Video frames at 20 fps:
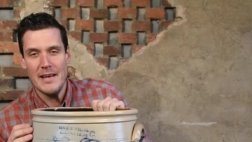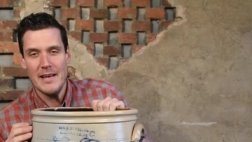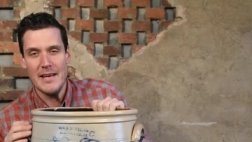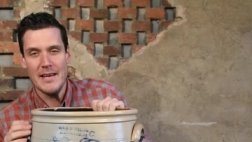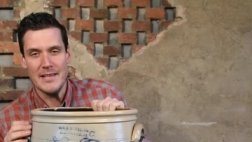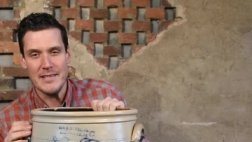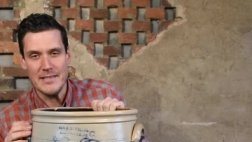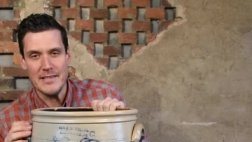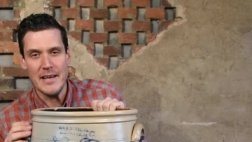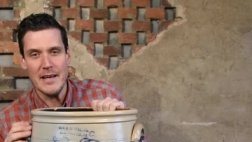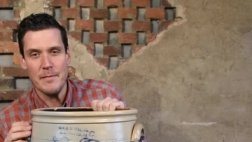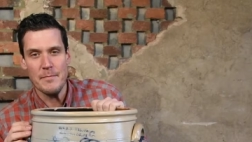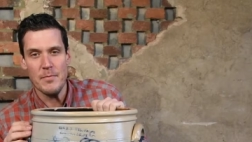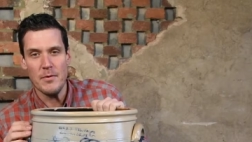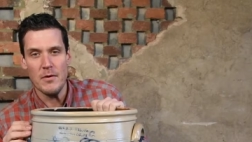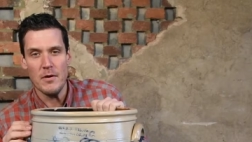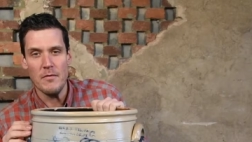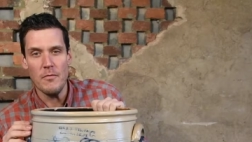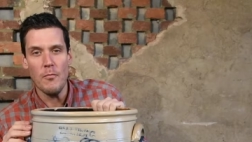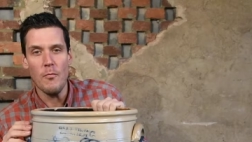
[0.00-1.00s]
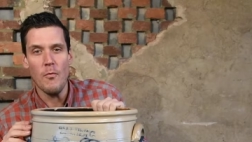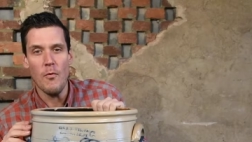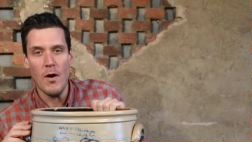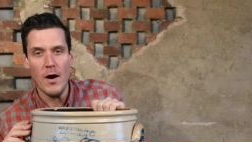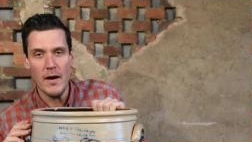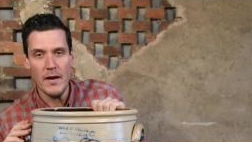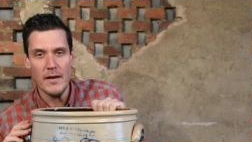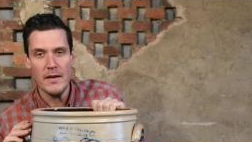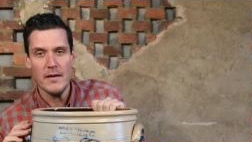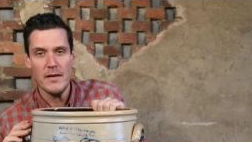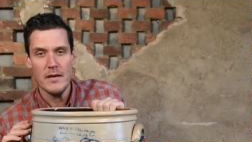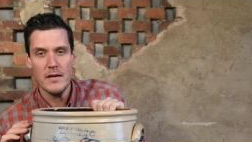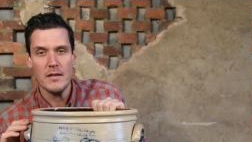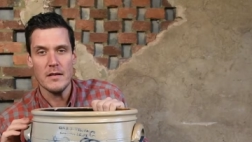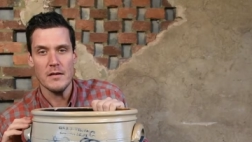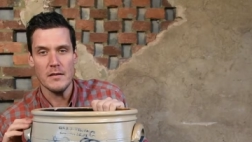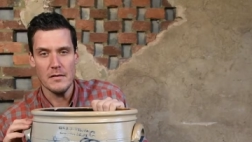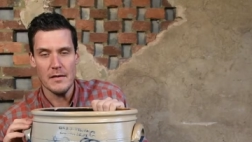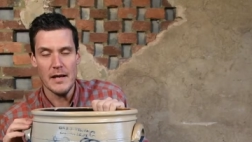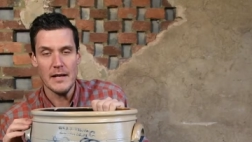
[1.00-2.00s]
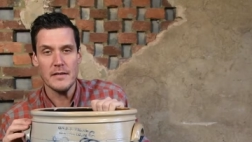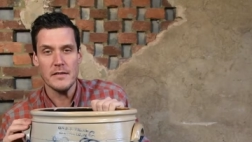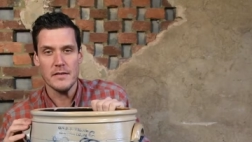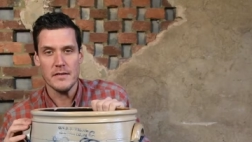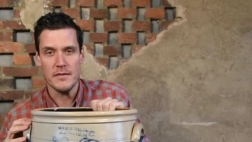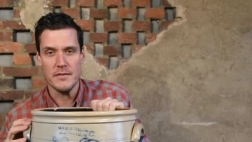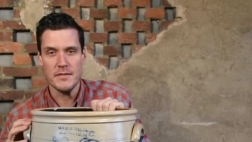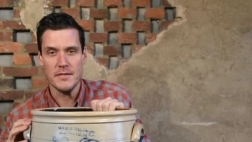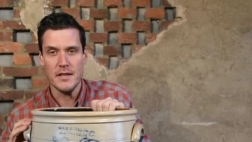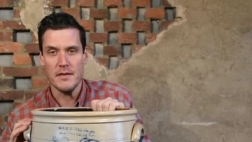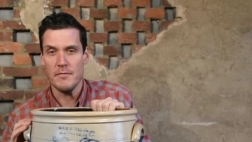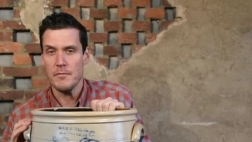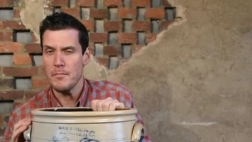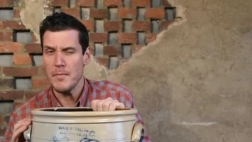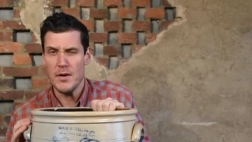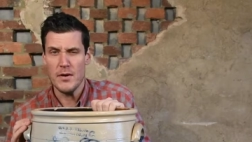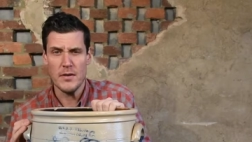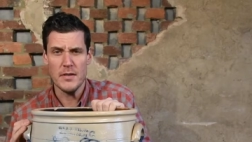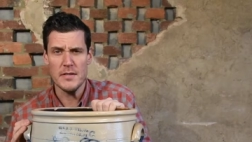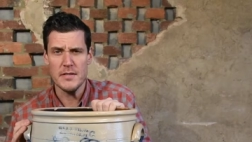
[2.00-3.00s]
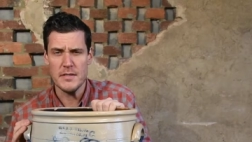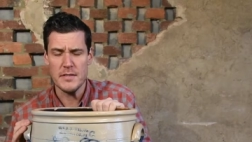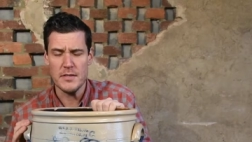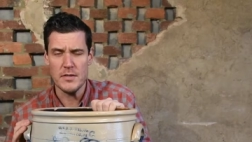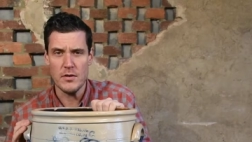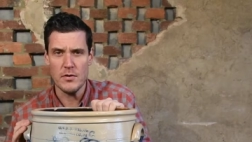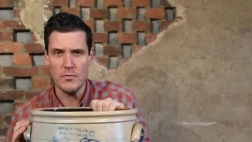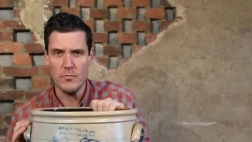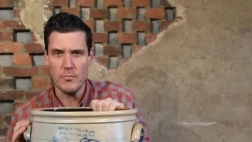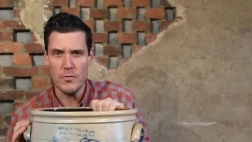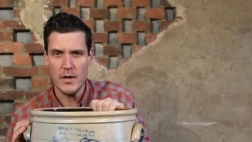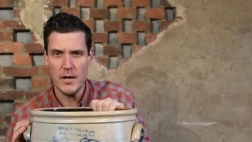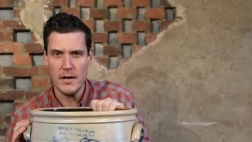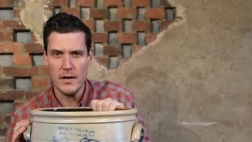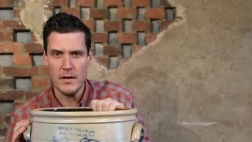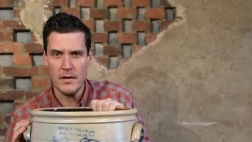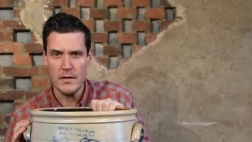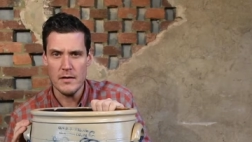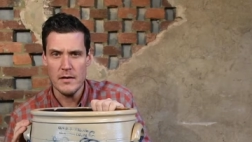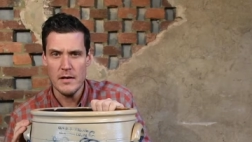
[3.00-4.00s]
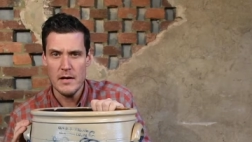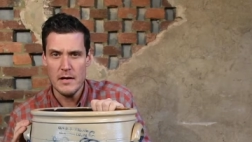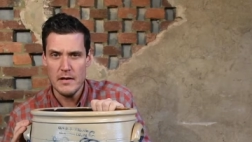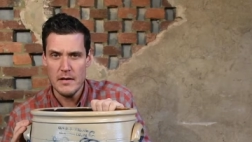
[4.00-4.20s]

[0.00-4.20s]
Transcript: example of what collectors of American stoneware,